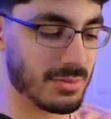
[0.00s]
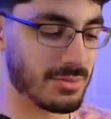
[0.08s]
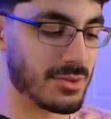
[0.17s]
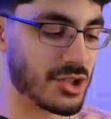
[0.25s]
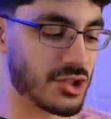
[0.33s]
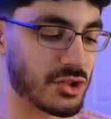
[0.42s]

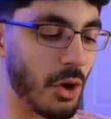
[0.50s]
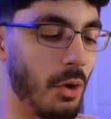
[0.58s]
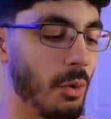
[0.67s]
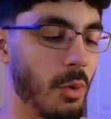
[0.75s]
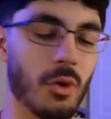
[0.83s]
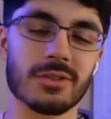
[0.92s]

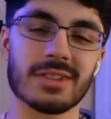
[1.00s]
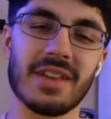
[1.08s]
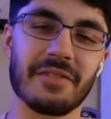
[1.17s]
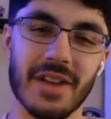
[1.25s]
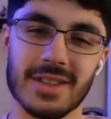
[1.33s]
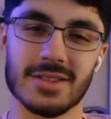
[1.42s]
stalwart
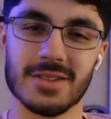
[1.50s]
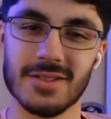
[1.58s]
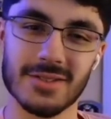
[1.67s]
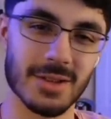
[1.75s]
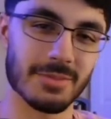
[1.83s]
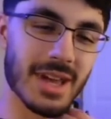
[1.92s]
defense
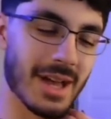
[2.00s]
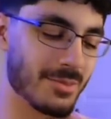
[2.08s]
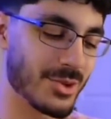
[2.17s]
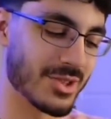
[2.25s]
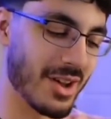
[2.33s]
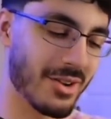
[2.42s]

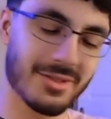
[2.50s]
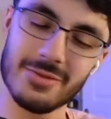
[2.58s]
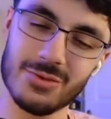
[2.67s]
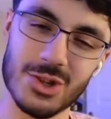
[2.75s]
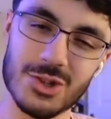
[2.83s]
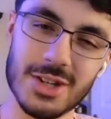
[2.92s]
sometimes. So
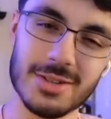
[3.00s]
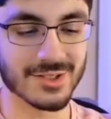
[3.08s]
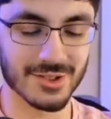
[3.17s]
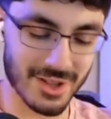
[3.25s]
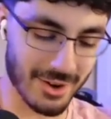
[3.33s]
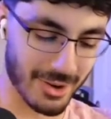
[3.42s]
GG.
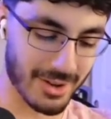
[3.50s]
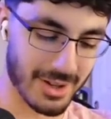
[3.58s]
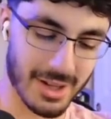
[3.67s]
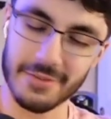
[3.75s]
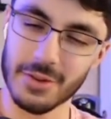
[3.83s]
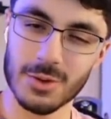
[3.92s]
So
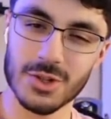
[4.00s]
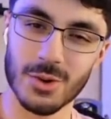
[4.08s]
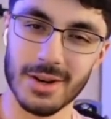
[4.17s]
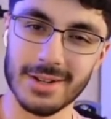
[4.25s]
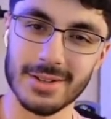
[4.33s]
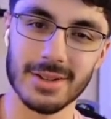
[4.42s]
if you
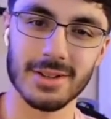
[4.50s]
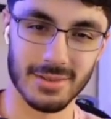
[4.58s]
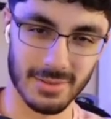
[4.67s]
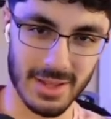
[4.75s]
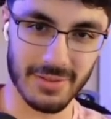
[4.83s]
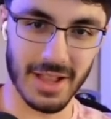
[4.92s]
enjoyed,
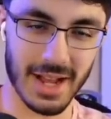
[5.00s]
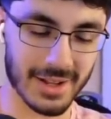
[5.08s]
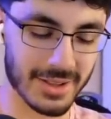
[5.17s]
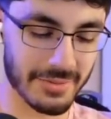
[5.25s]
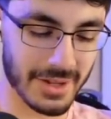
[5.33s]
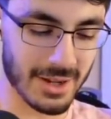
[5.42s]
leave a
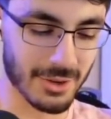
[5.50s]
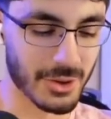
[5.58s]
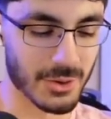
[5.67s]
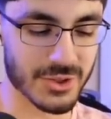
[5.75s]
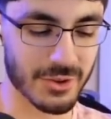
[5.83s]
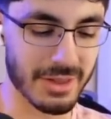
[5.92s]
like on the video.
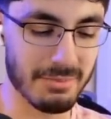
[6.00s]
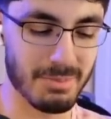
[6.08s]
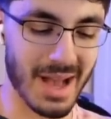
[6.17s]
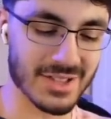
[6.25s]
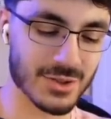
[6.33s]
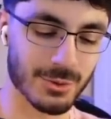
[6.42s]
Those are the
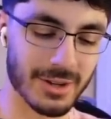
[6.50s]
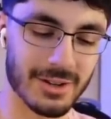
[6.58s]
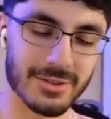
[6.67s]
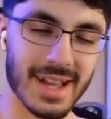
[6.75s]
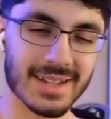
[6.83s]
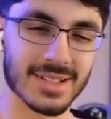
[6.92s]
best
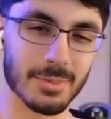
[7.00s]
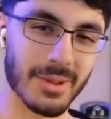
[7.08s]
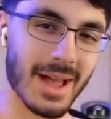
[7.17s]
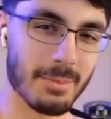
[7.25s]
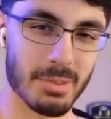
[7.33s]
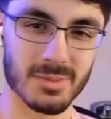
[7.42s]
tornado decks to
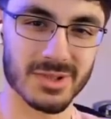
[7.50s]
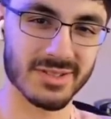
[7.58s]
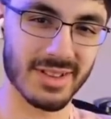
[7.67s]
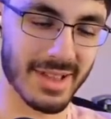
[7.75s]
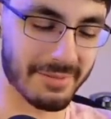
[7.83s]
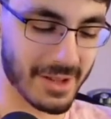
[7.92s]
play. I
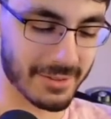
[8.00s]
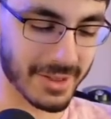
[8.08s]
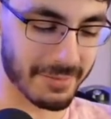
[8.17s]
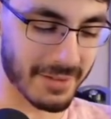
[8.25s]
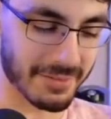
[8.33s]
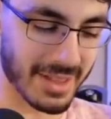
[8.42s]
purposely left out
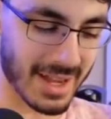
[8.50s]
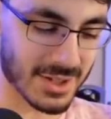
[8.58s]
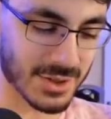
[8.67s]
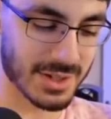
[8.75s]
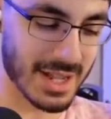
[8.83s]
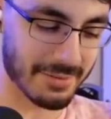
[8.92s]
the 5th
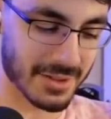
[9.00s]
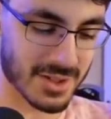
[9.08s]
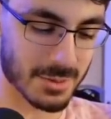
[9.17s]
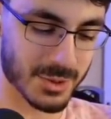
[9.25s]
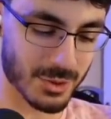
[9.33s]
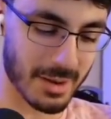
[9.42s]
deck, so you'd have to
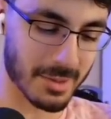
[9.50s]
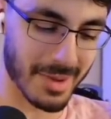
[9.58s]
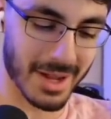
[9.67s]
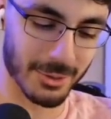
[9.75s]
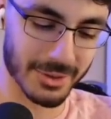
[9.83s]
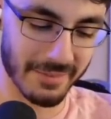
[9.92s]
subscribe to
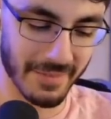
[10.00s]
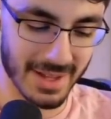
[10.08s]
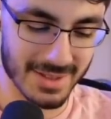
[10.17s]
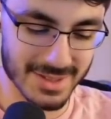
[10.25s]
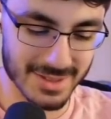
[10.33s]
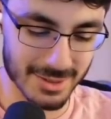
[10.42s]
my
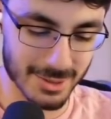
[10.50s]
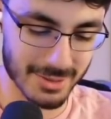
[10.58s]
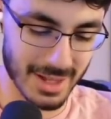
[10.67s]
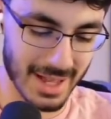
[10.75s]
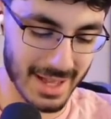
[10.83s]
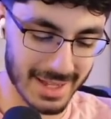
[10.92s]
OnlyFans
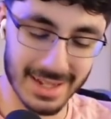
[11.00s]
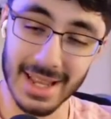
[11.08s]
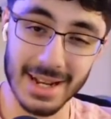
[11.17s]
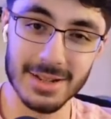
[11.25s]
to get